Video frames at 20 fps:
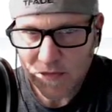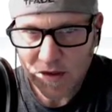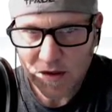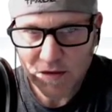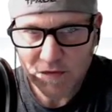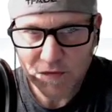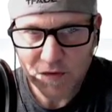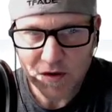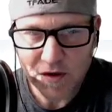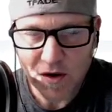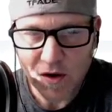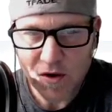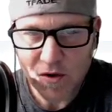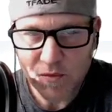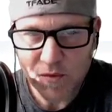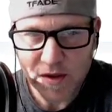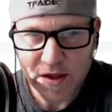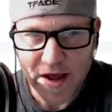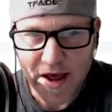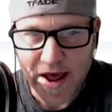for going
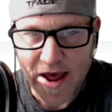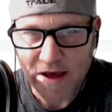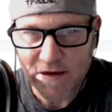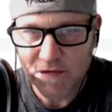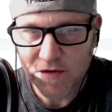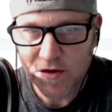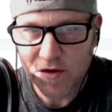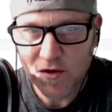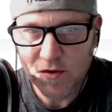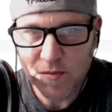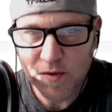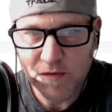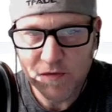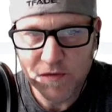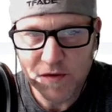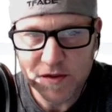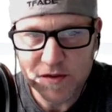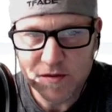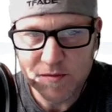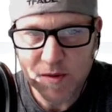with a 0.5 cubic
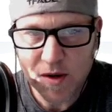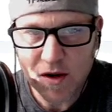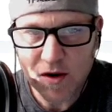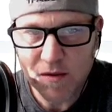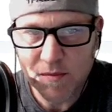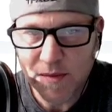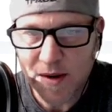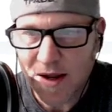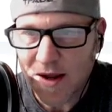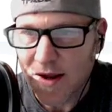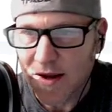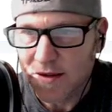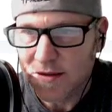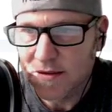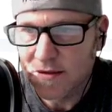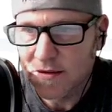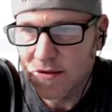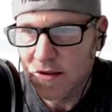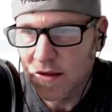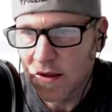foot smaller
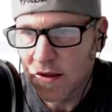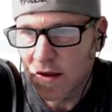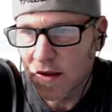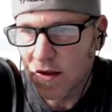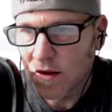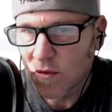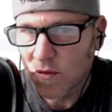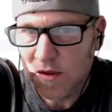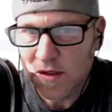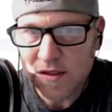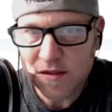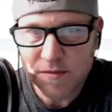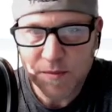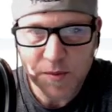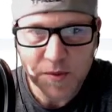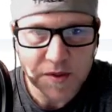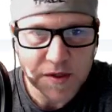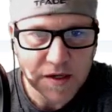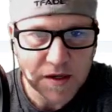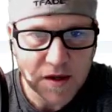box, which is
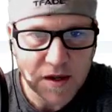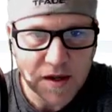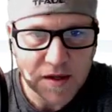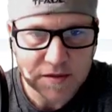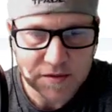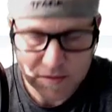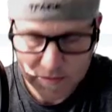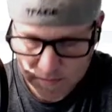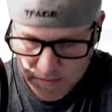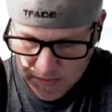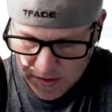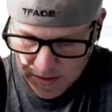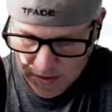pretty awesome